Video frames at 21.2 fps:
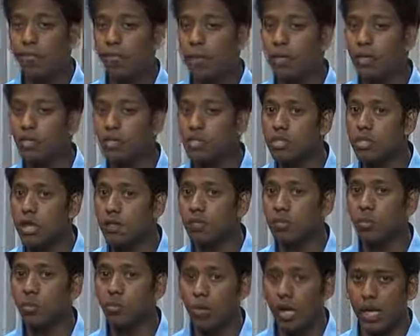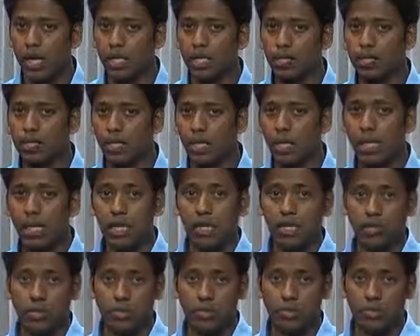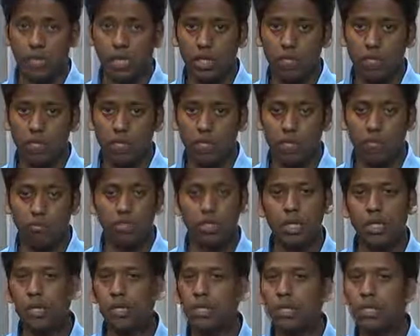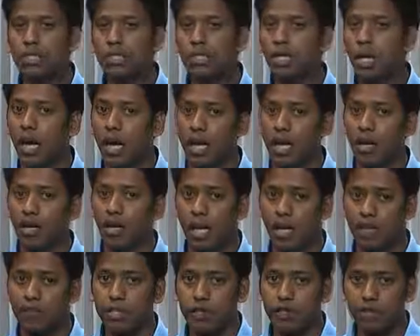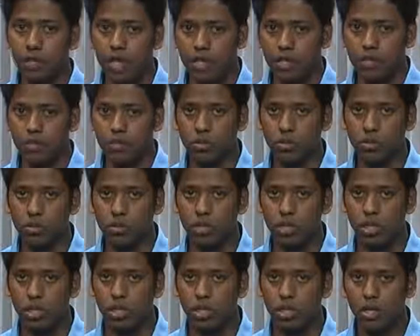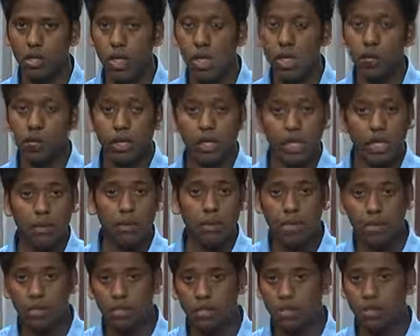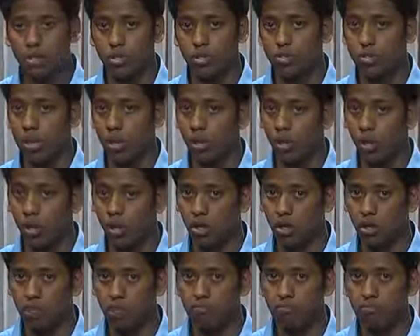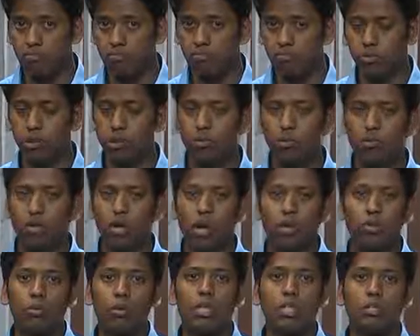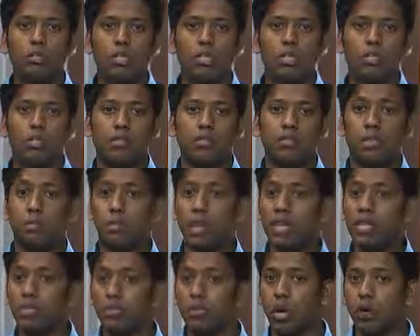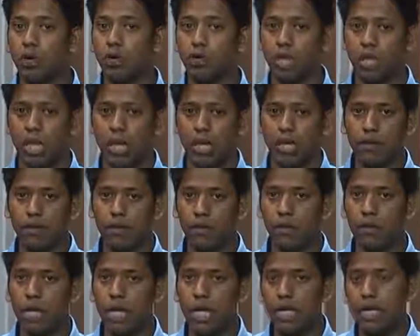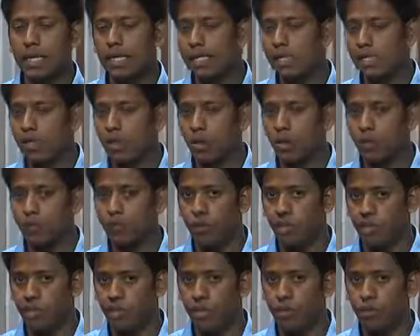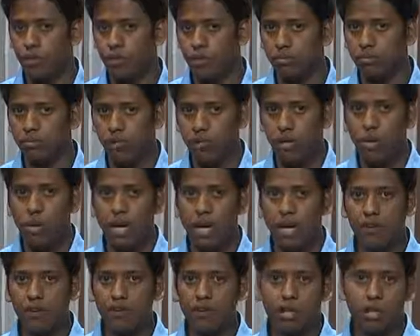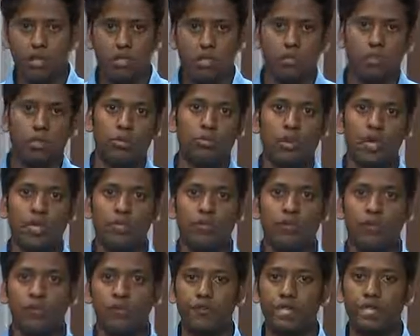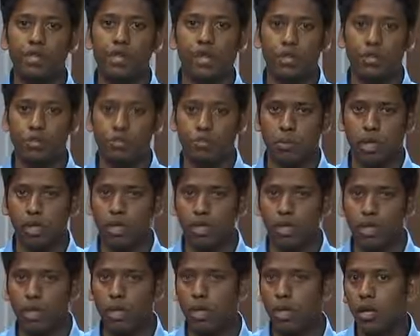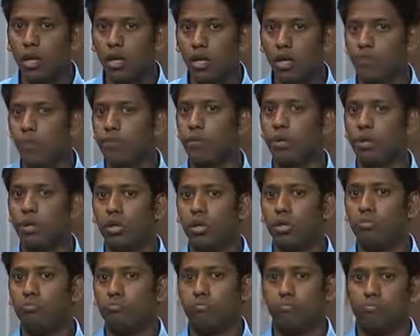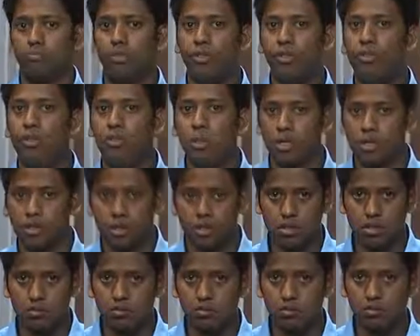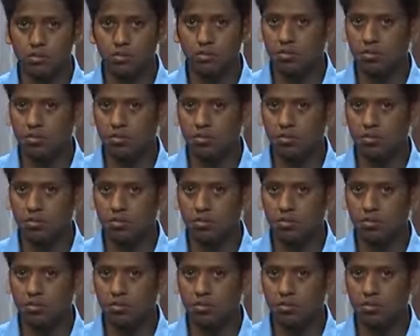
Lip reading: There are several ways an increased relationship can lead to higher lifetime values. By keeping customers around longer, you not only increase the base profit that they give you. So, for example, you have a customer who pays you $15 monthly for 3 months,